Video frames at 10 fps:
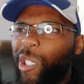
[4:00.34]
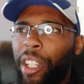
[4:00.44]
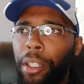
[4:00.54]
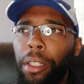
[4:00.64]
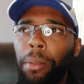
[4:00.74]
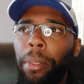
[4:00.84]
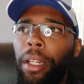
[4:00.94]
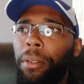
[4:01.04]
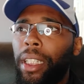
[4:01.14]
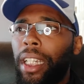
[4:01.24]
talking
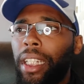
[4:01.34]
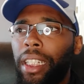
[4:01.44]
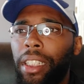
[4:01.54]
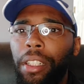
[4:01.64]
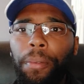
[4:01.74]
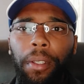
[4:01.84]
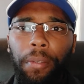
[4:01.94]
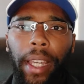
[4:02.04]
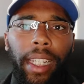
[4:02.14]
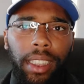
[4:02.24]
about different
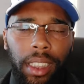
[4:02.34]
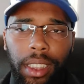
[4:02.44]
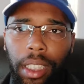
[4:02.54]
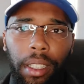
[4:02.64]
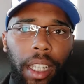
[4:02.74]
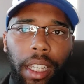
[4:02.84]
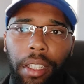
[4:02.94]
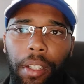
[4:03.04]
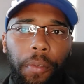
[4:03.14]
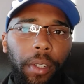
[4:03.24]
facets and
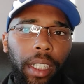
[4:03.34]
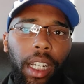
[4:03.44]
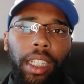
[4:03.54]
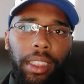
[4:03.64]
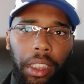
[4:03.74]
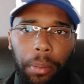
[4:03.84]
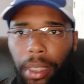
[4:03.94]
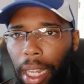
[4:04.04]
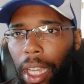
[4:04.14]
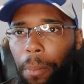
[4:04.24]
different concepts
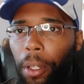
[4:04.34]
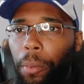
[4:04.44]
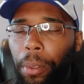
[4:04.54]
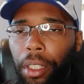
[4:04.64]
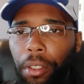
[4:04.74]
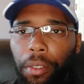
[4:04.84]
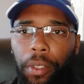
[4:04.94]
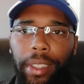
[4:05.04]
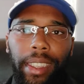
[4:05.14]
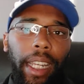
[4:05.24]
that I brought up in the
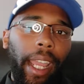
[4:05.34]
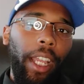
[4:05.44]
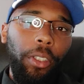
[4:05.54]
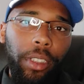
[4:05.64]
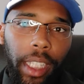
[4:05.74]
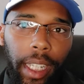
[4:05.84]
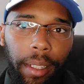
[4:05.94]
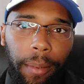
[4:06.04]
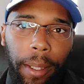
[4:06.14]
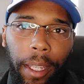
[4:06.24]
universe, like Hell's
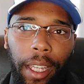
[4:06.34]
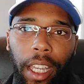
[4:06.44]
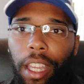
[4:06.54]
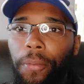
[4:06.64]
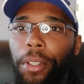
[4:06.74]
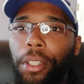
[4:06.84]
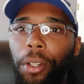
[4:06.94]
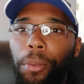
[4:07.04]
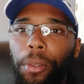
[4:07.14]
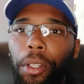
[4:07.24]
Gate. If you
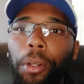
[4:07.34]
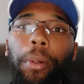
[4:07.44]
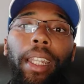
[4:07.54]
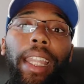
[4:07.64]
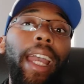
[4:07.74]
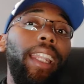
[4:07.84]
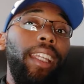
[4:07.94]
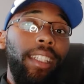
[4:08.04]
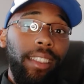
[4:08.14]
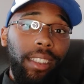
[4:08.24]
don't know what that
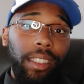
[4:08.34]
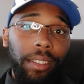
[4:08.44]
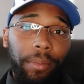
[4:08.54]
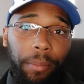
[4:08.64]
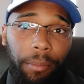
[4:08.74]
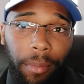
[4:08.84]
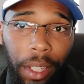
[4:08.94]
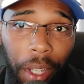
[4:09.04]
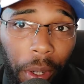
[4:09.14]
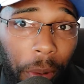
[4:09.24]
is,
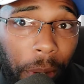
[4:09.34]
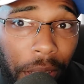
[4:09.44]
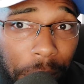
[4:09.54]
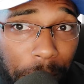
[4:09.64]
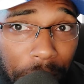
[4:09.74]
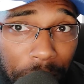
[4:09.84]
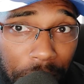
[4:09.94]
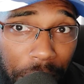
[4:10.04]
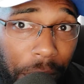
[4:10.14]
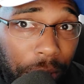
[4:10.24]
watch my
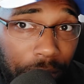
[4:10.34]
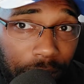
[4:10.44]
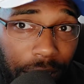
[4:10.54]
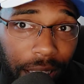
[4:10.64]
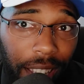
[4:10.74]
videos.